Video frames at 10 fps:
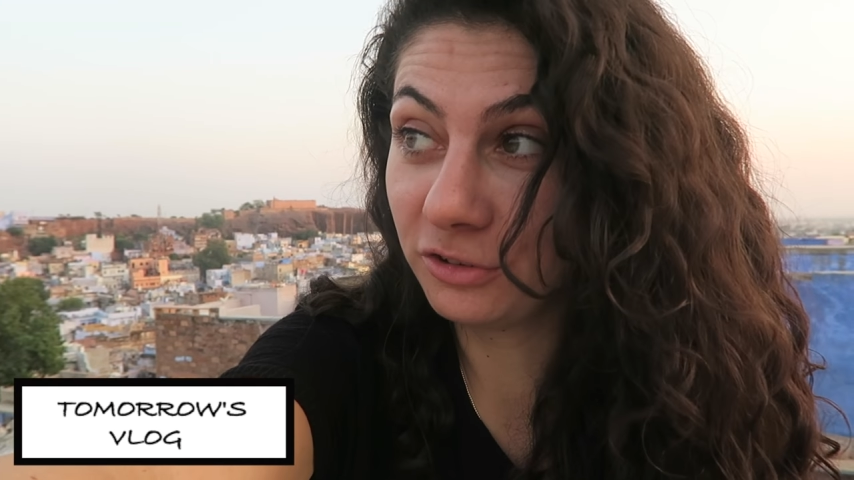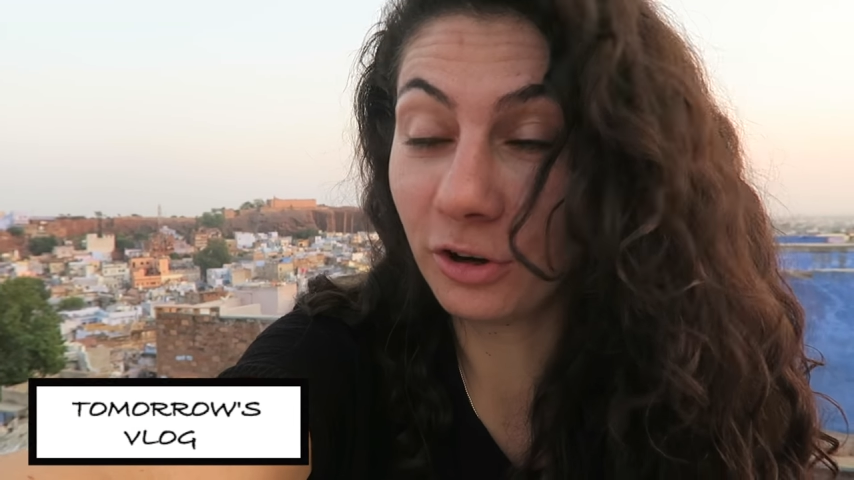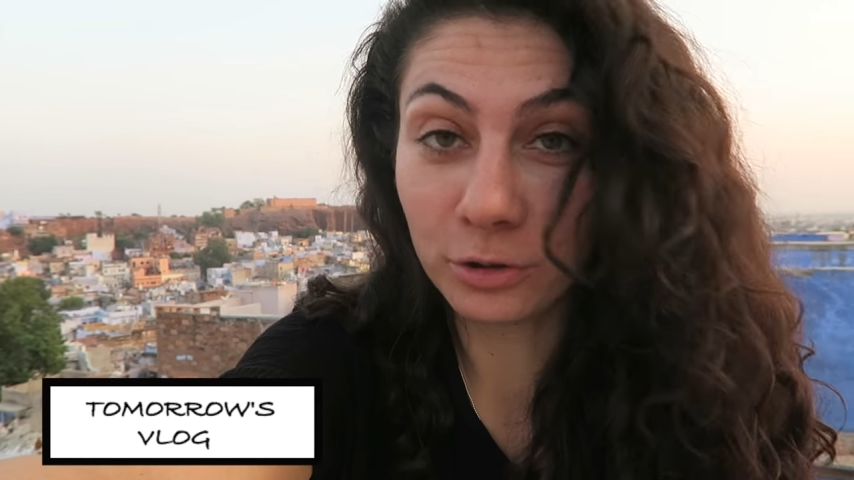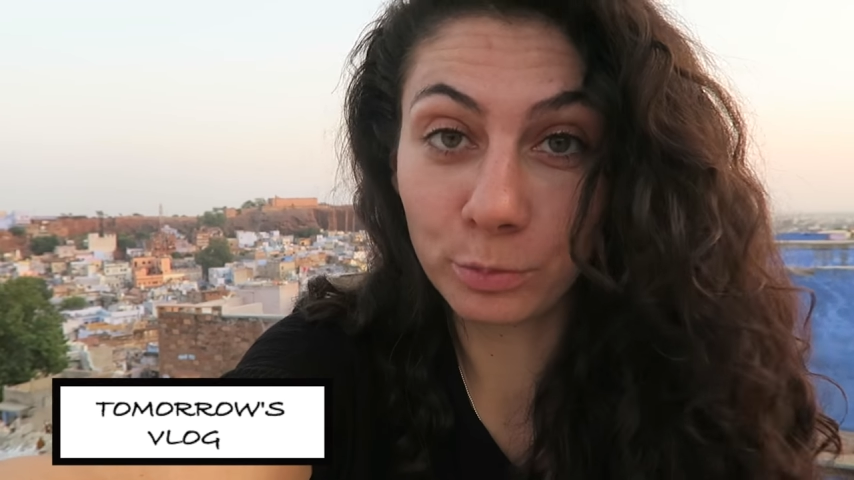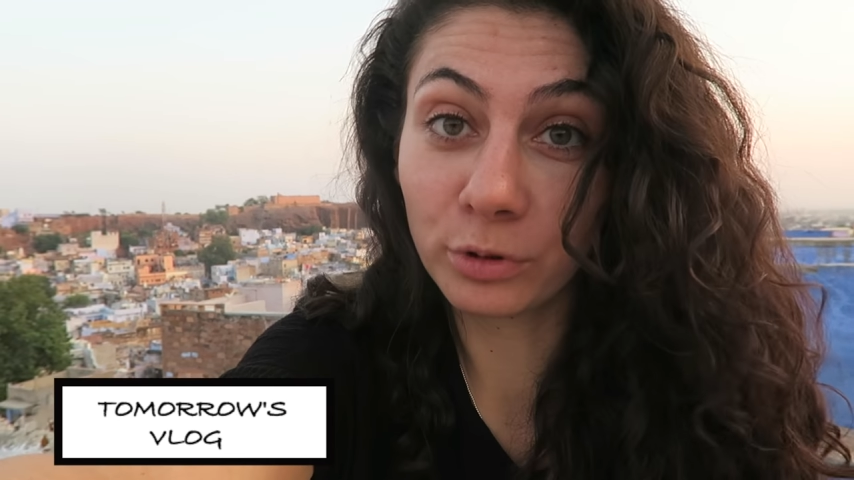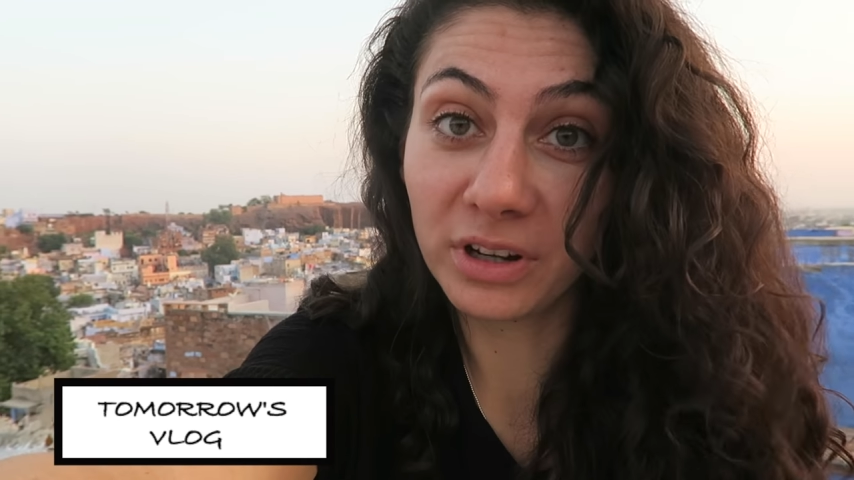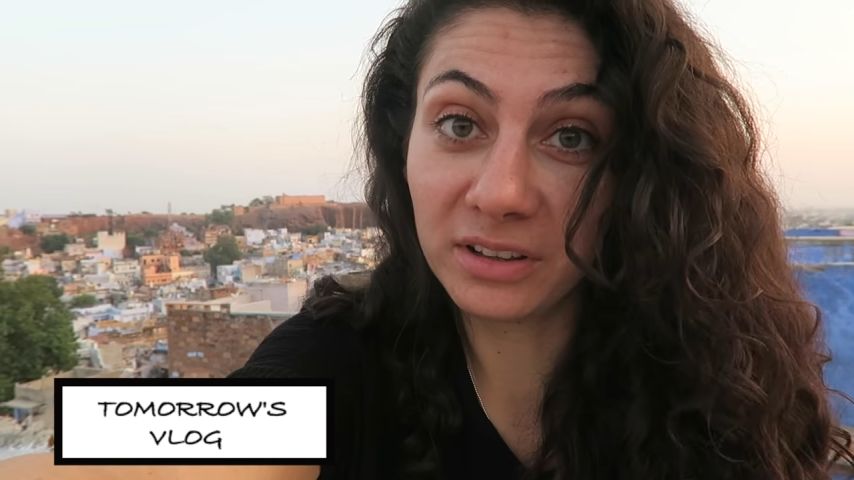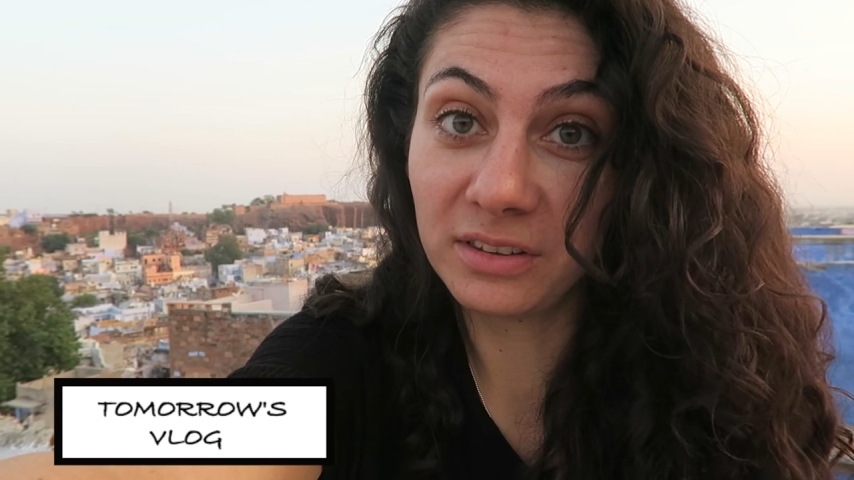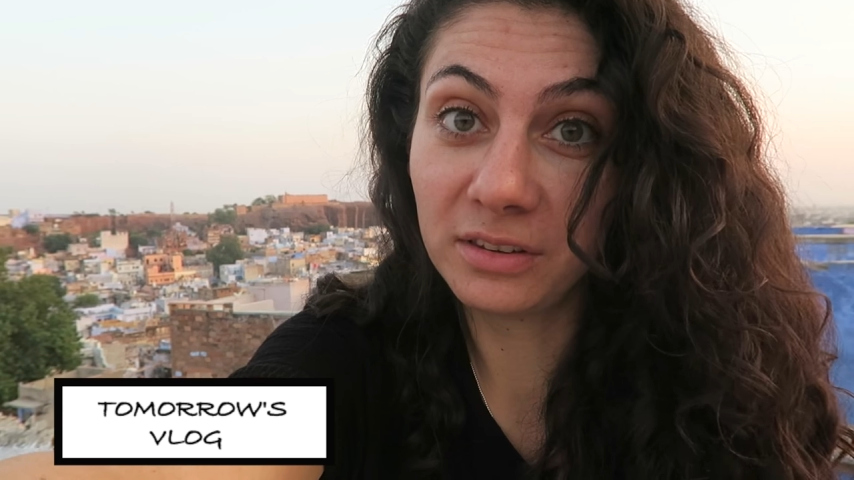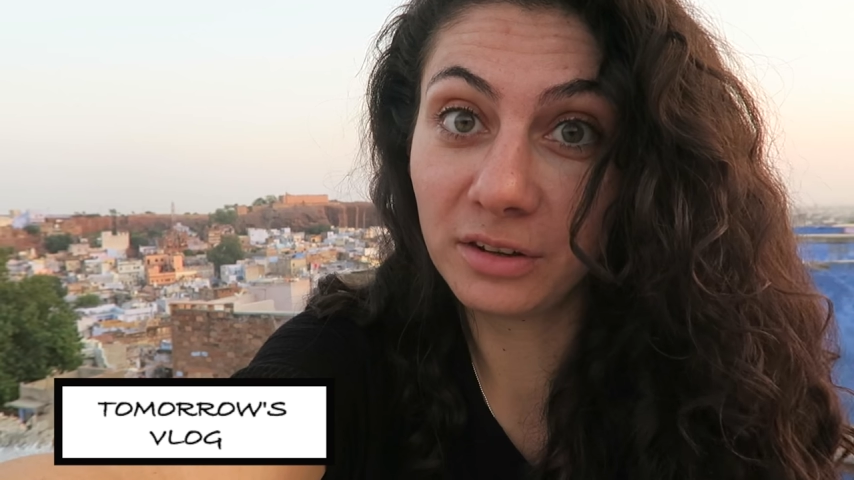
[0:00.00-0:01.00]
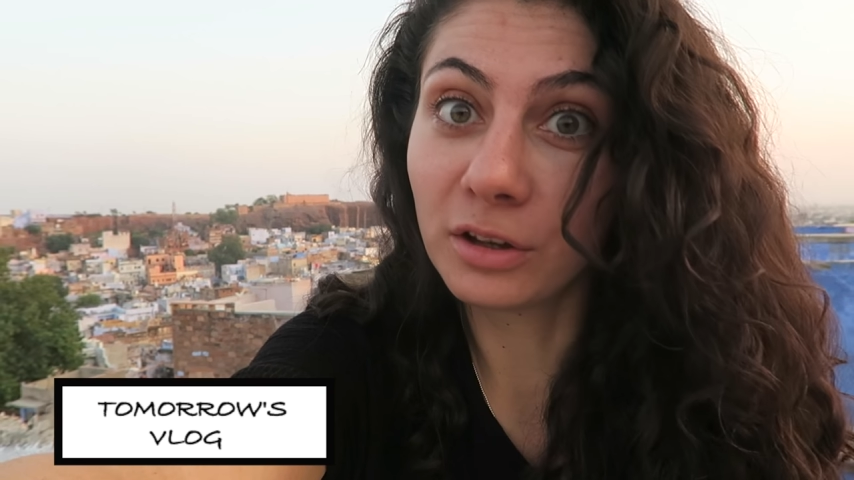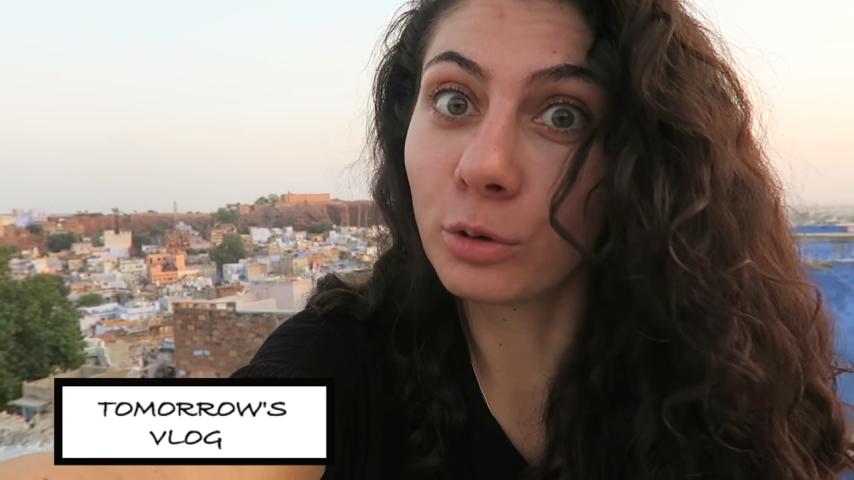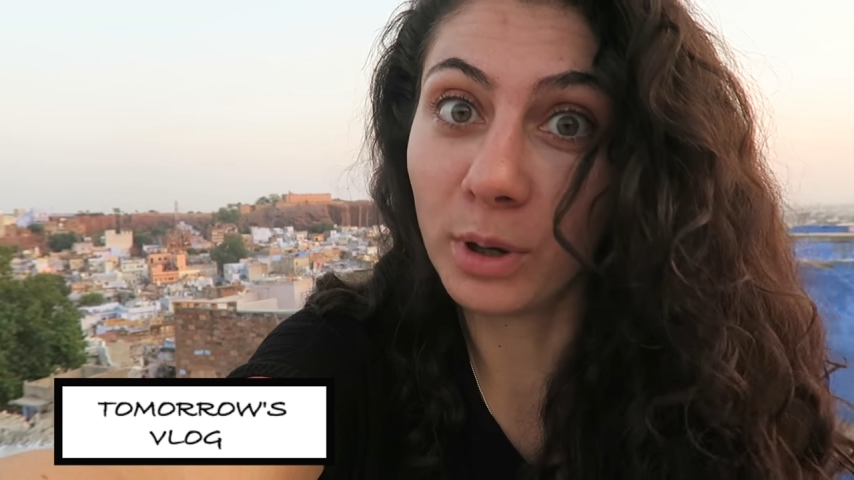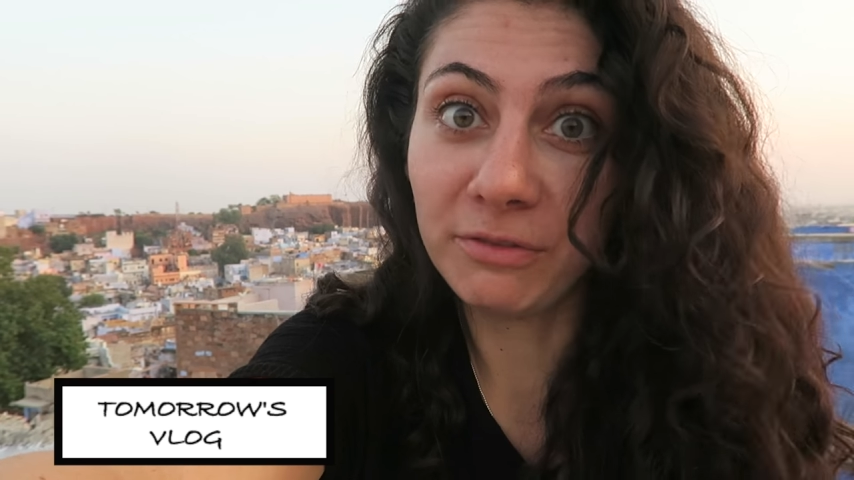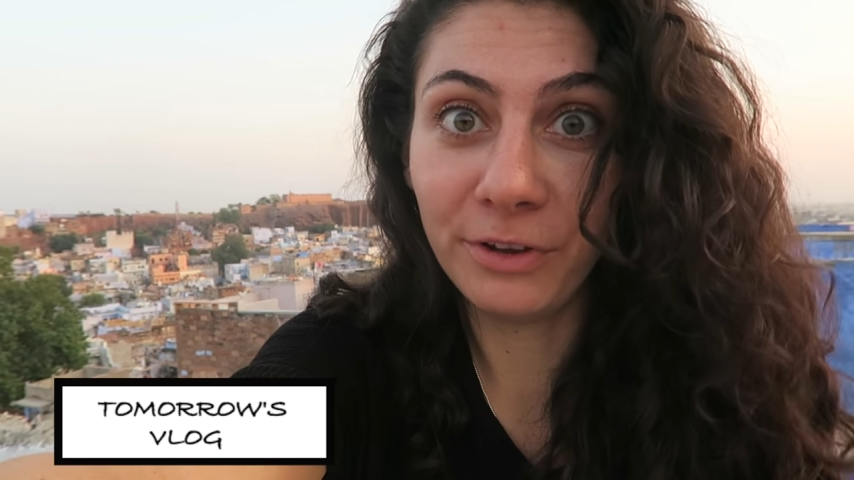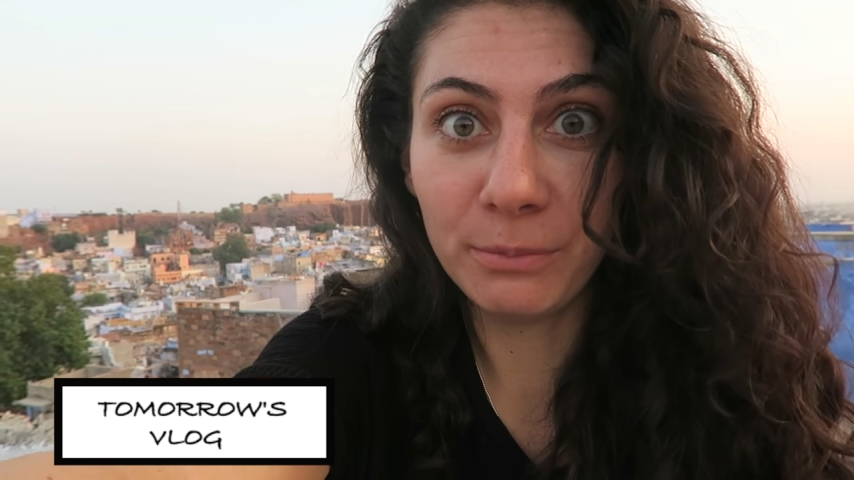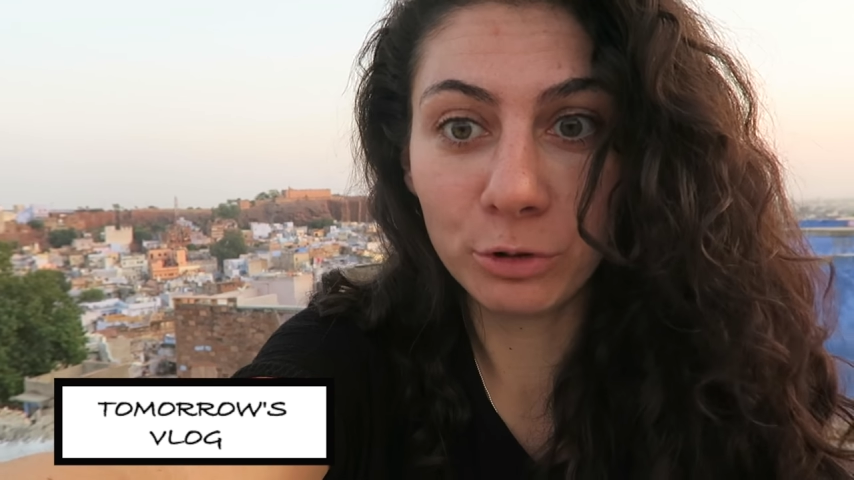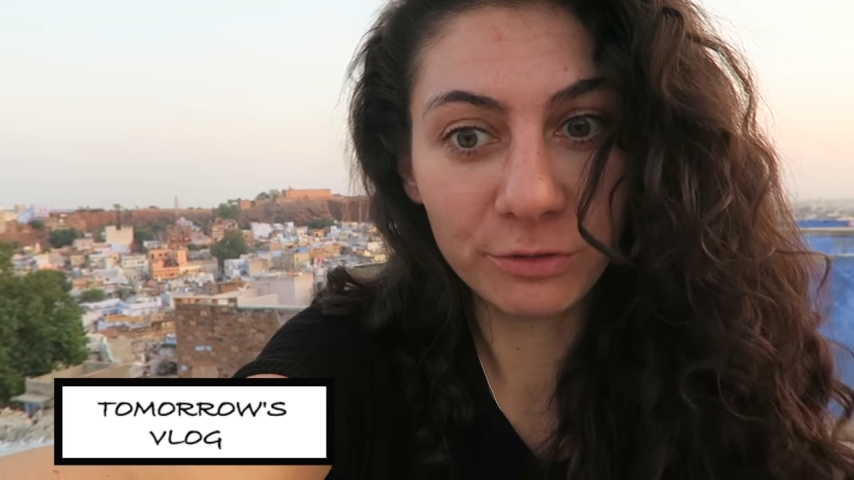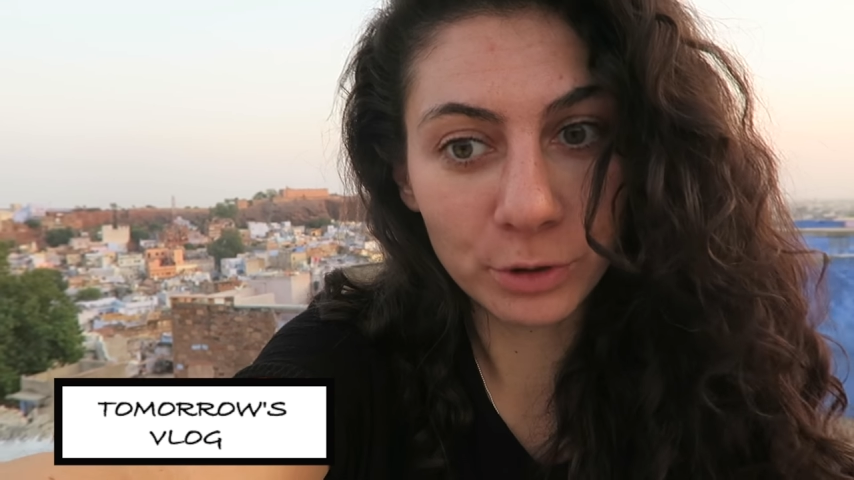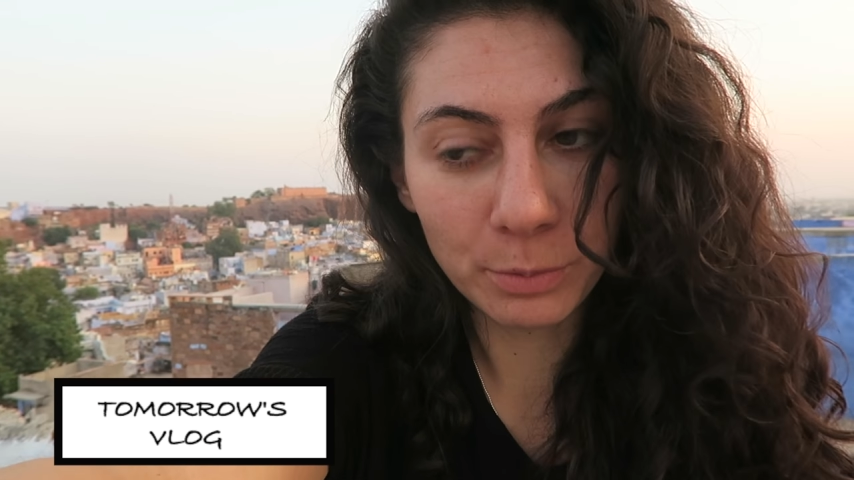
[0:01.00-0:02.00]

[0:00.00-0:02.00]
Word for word: Jodhpur is quite famous for